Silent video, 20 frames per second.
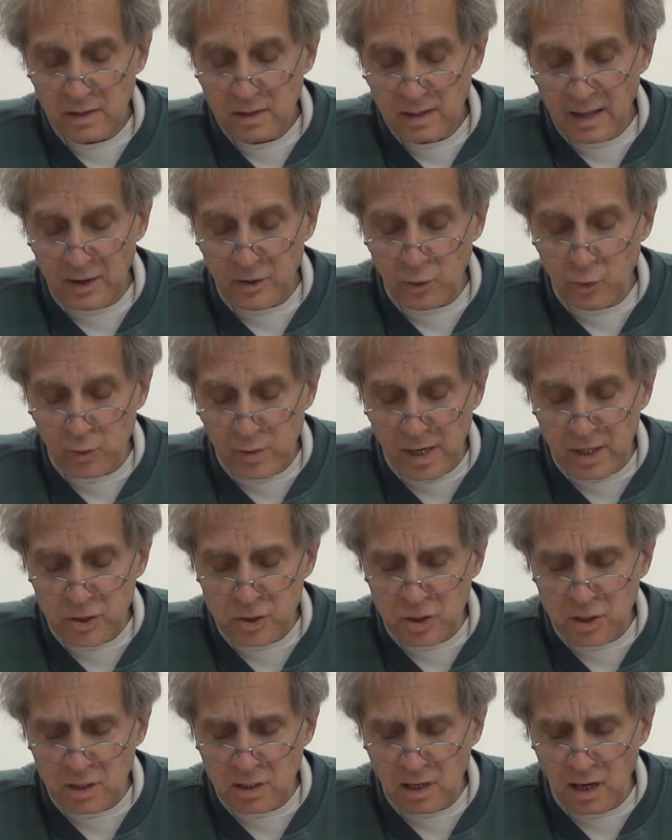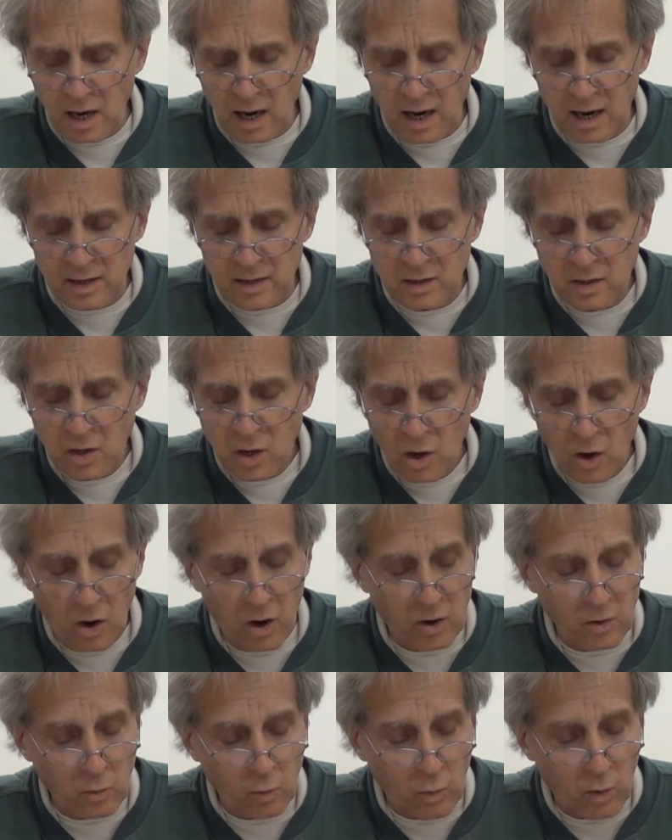that creation and God
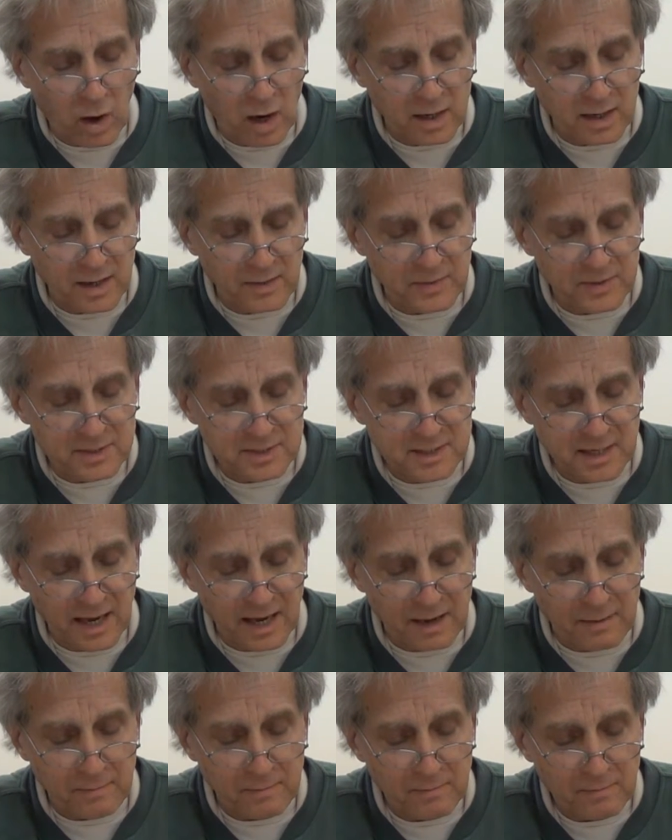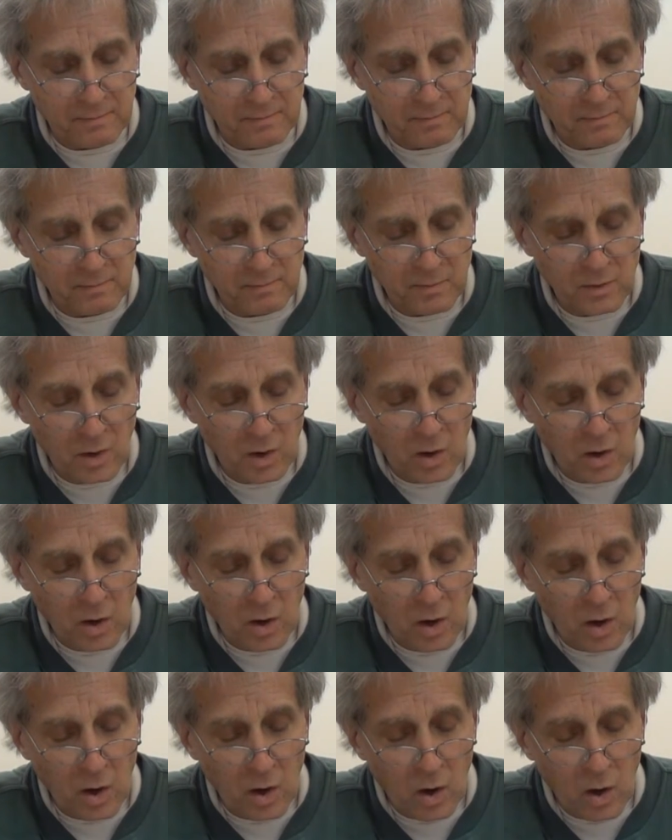are one and the same,
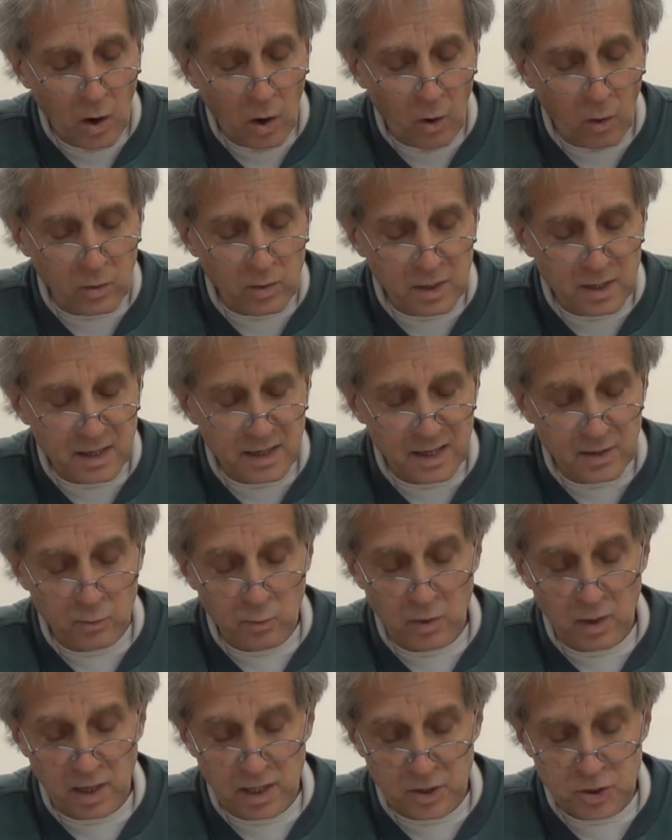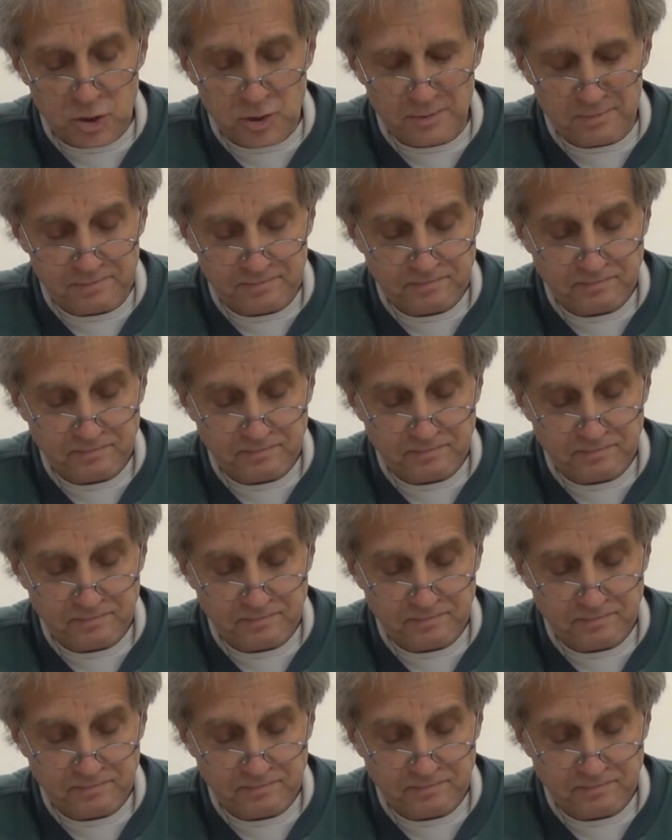only in relation.